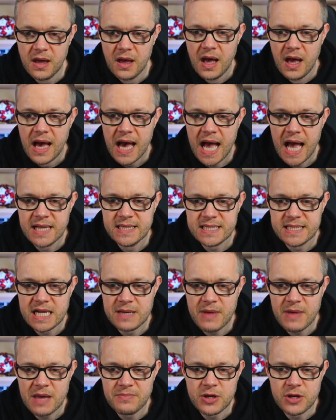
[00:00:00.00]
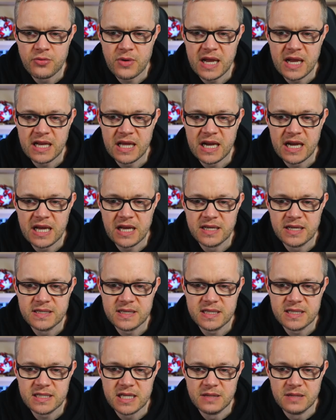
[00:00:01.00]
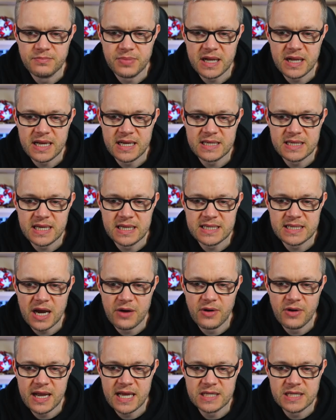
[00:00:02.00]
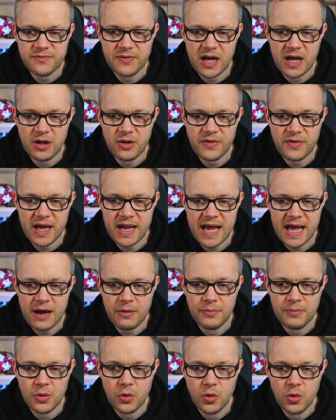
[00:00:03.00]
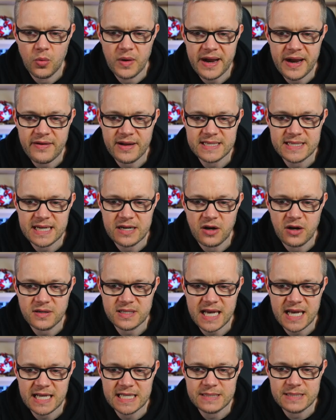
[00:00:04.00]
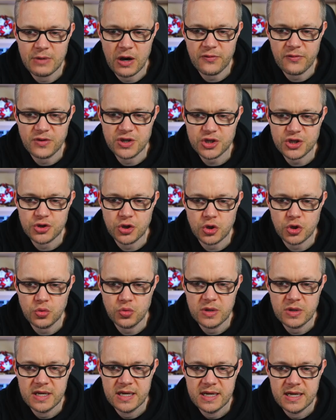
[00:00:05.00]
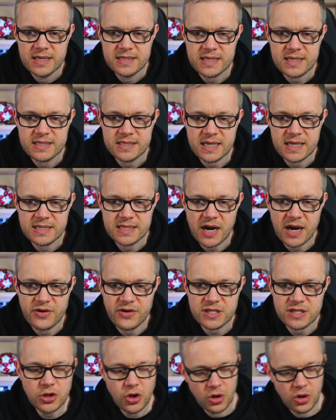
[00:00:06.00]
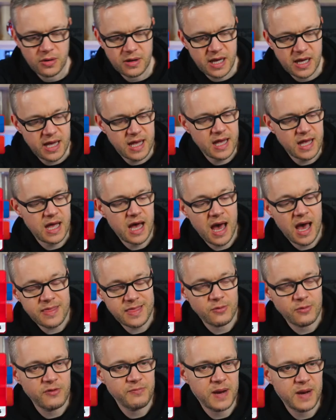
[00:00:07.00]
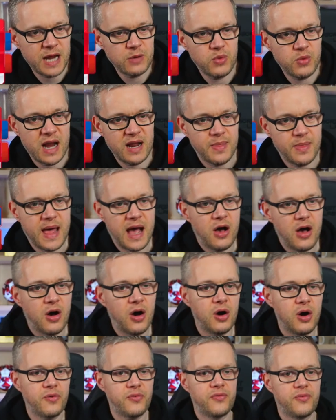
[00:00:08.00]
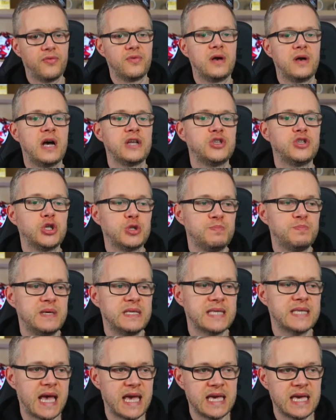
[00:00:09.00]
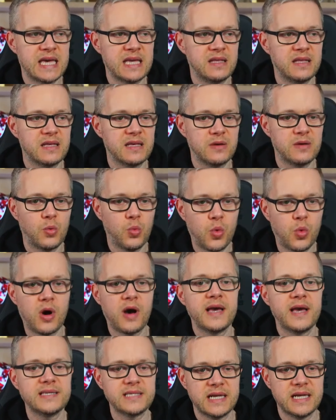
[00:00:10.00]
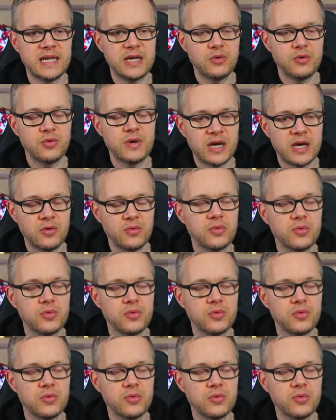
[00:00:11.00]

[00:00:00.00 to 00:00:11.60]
Antony may be greedy and inconsistent, but is our release valve and out ball. When Erik ten Hag takes him off, we struggle, says Zaris. Look, I think we've played well in that half. I'd just be saying, why is it nil nil?